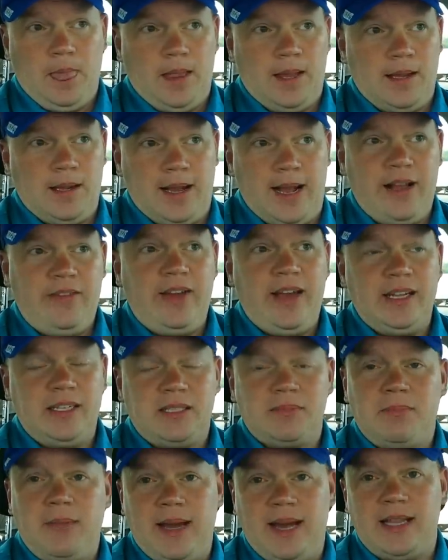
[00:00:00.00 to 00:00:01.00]
I've had
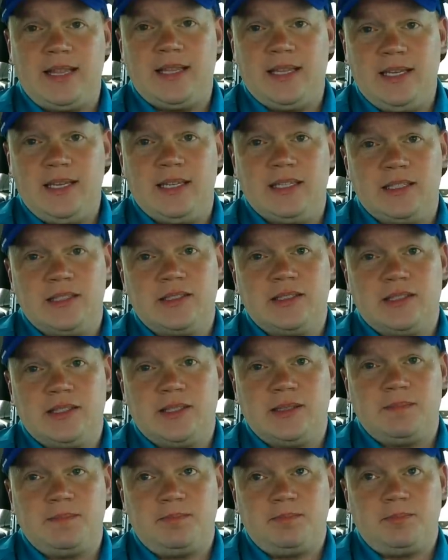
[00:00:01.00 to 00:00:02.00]
some bad
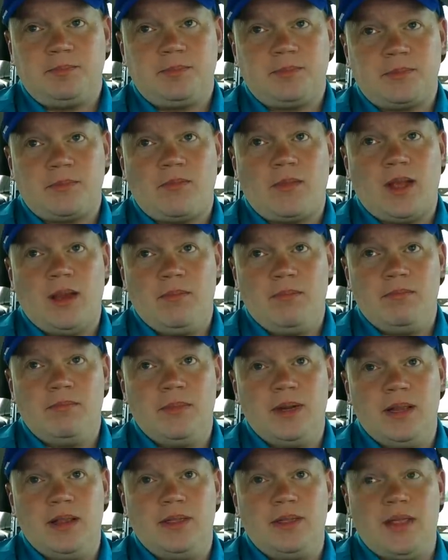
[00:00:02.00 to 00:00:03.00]
things.
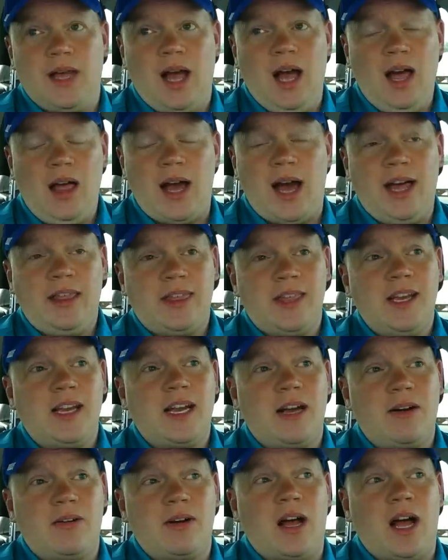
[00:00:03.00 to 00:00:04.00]
But I
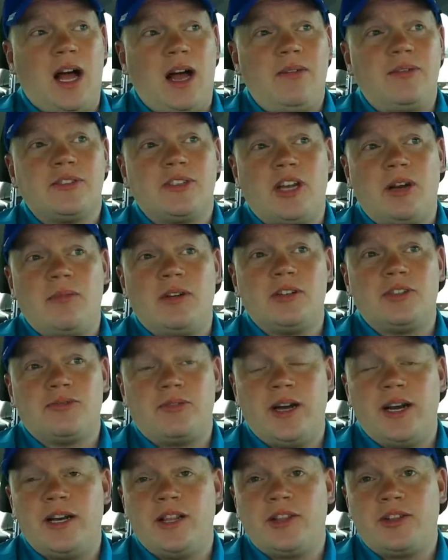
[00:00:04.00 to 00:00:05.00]
think I was almost
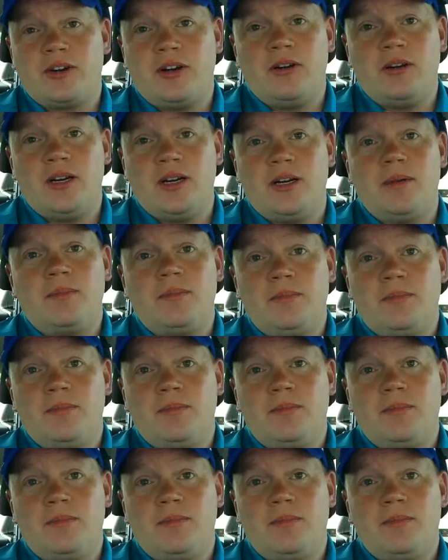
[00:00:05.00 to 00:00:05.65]
ready to throw up.